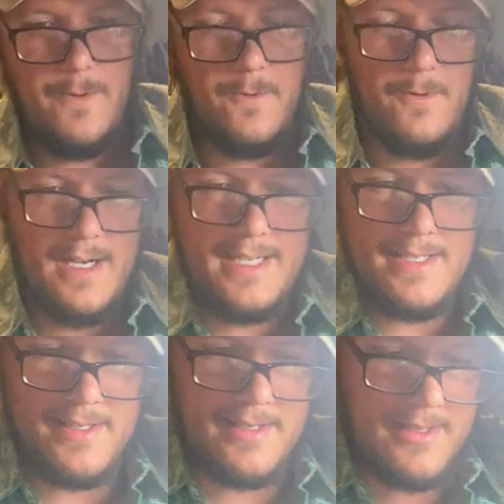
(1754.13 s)
Why
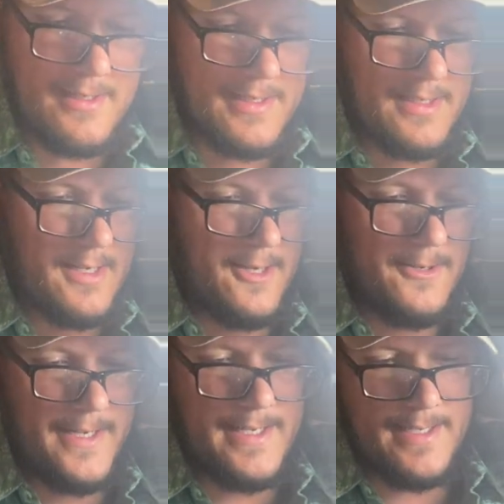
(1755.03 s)
is it gunky? Oh
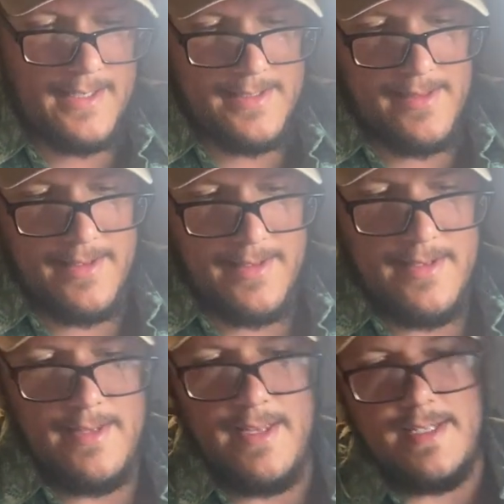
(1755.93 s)
yeah, because of
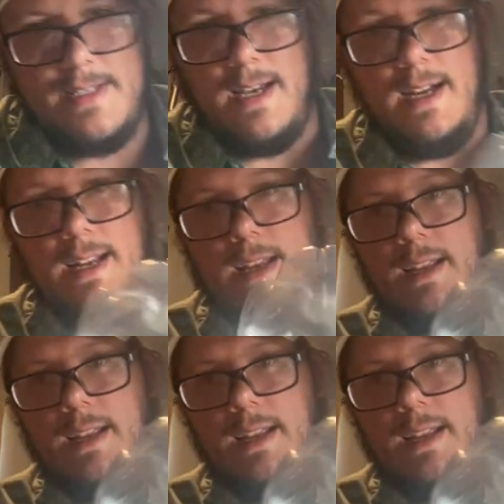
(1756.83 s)
this side.